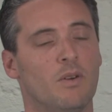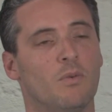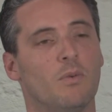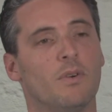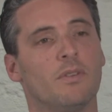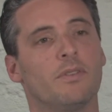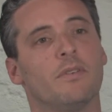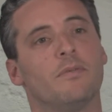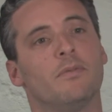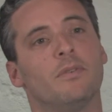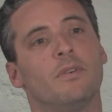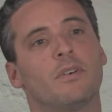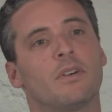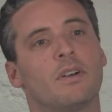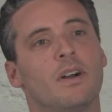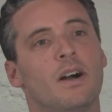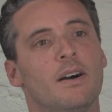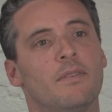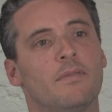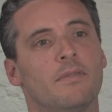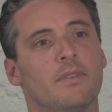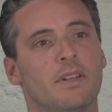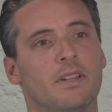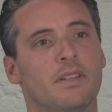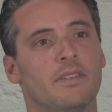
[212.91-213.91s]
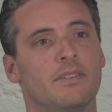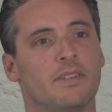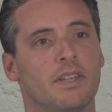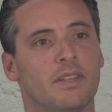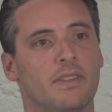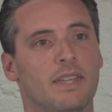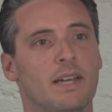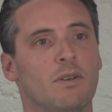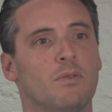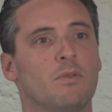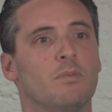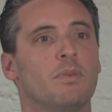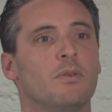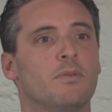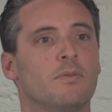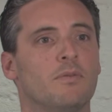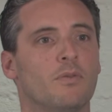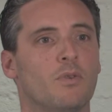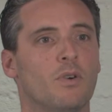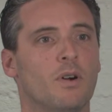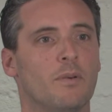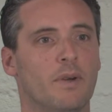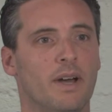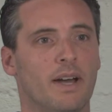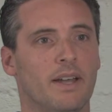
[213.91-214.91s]
with the full confidence that they will
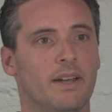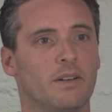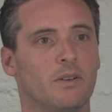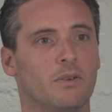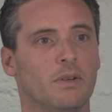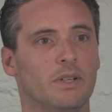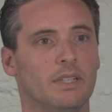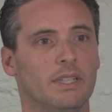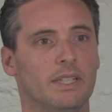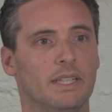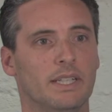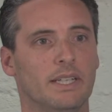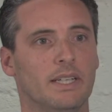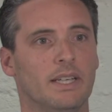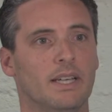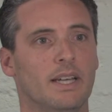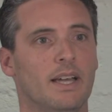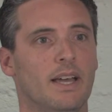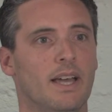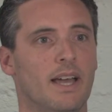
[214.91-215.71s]
perform adequately